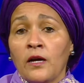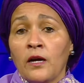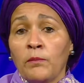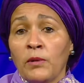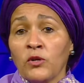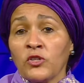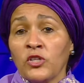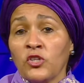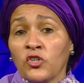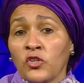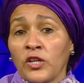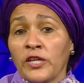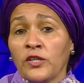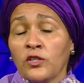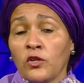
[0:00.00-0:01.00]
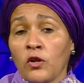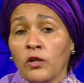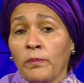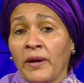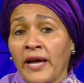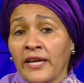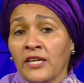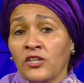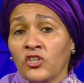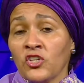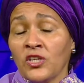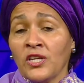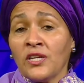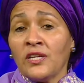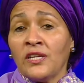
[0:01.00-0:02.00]
A multi-trillion dollar package
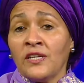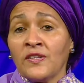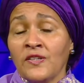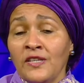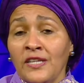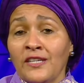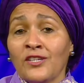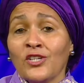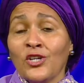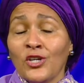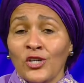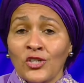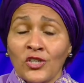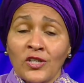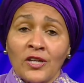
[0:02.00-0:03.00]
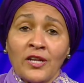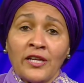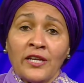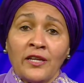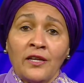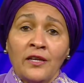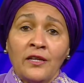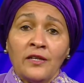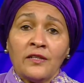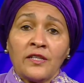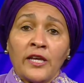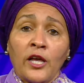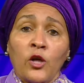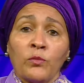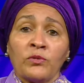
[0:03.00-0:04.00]
is needed urgently to
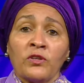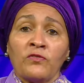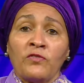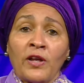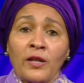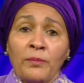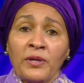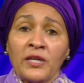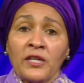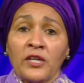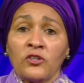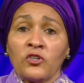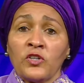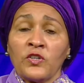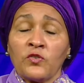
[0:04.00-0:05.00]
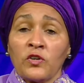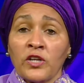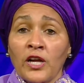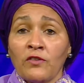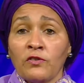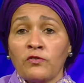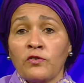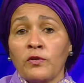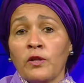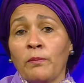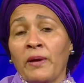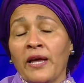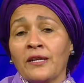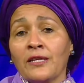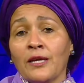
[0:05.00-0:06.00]
help developing countries recover from the
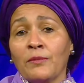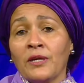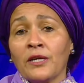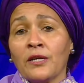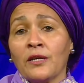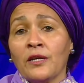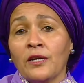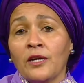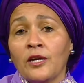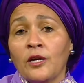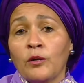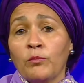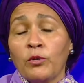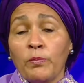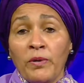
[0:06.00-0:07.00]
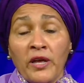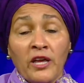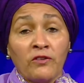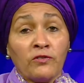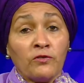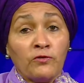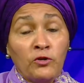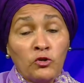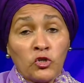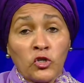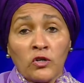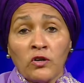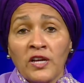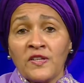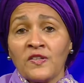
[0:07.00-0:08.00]
pandemic, prepare for future
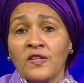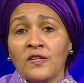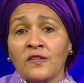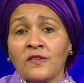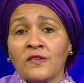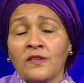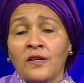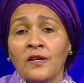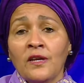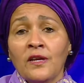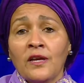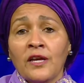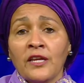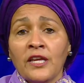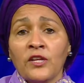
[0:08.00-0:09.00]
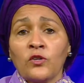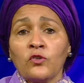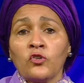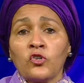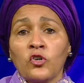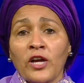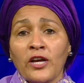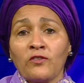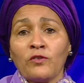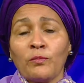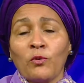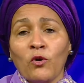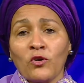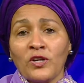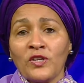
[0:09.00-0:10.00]
crises, and get on track for
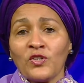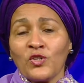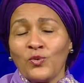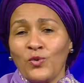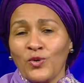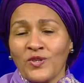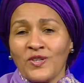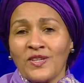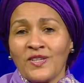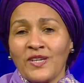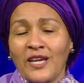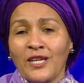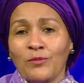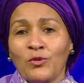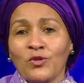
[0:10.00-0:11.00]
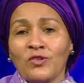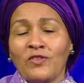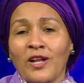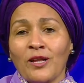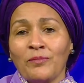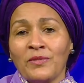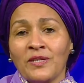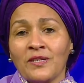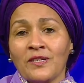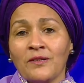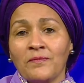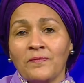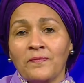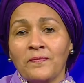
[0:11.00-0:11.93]
progress towards sustainable development.